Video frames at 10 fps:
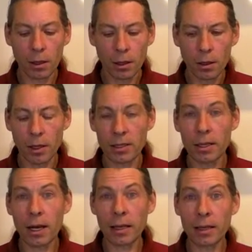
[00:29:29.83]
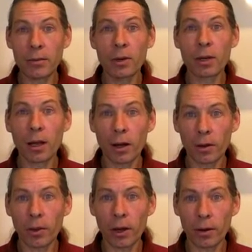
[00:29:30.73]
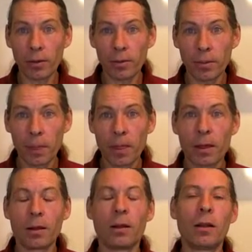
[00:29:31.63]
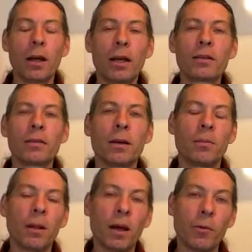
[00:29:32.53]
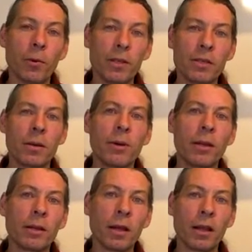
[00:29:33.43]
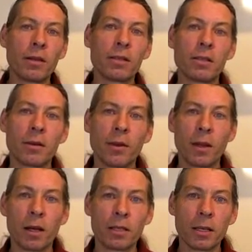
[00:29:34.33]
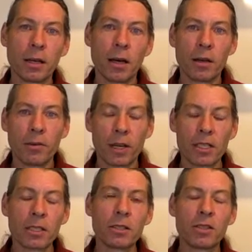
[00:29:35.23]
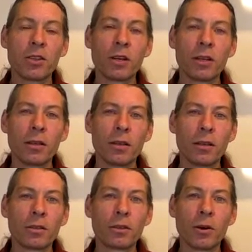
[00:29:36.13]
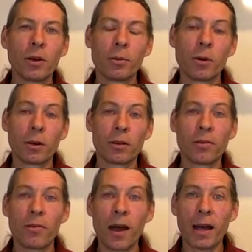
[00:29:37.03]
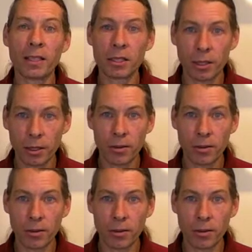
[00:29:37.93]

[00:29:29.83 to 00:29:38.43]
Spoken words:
Let's not leave it alone, though. Let's apply wisdom and intelligence of the Lajjitaadi Avashtas to it so it works faster.